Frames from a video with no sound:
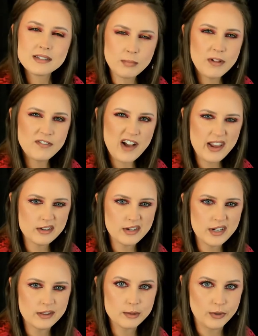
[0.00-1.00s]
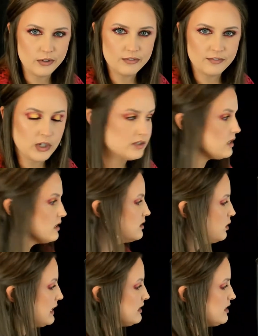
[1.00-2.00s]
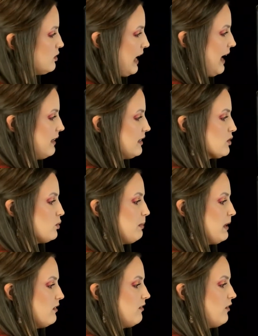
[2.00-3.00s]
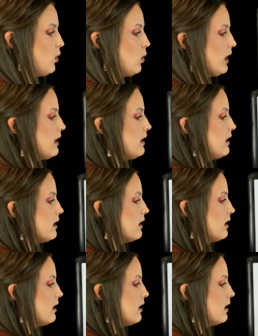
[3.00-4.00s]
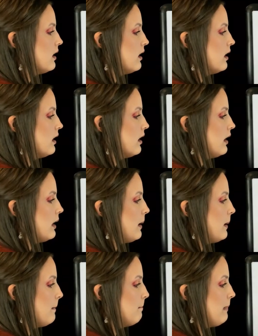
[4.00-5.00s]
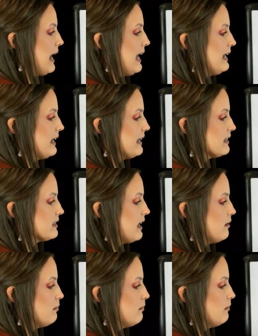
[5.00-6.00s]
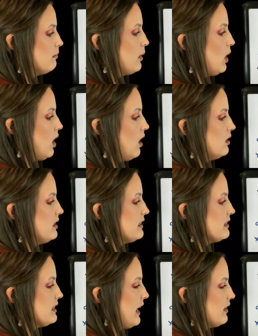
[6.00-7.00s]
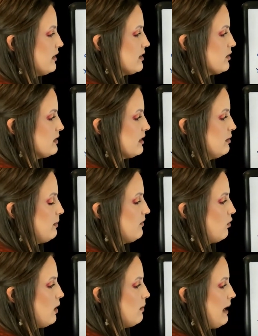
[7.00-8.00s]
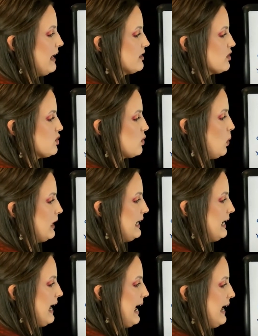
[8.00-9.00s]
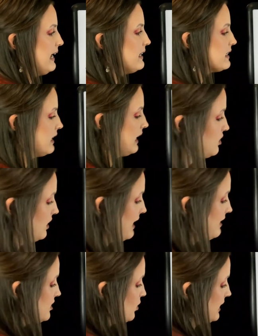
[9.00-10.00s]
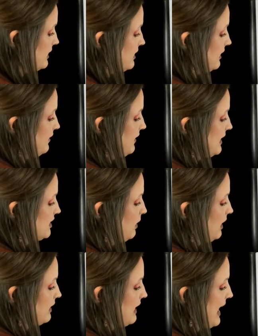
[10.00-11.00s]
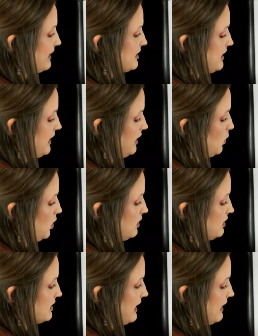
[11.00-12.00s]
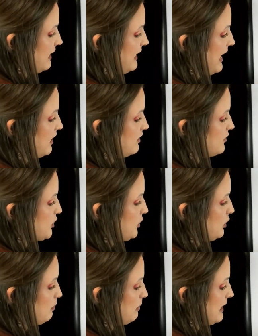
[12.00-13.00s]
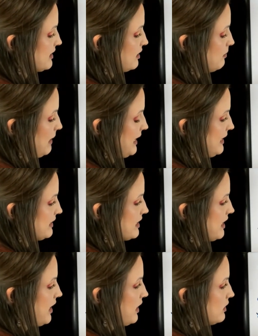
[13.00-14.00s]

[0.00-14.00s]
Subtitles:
to simplify underneath the root first. So let's do that. This would be 4 minus, and put all these together, so it's going to be 4 minus 28. So that is going to leave us with x equals negative 2 plus or minus